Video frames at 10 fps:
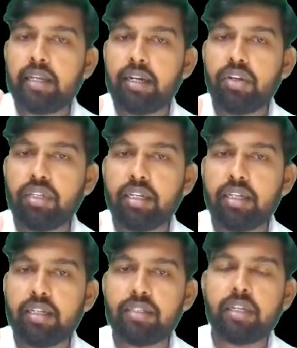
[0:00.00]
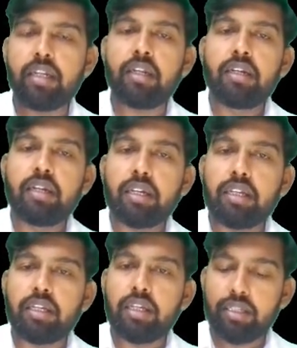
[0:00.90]
endothelial cell
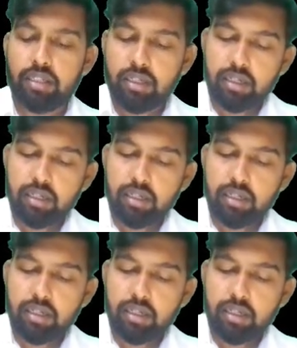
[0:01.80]
is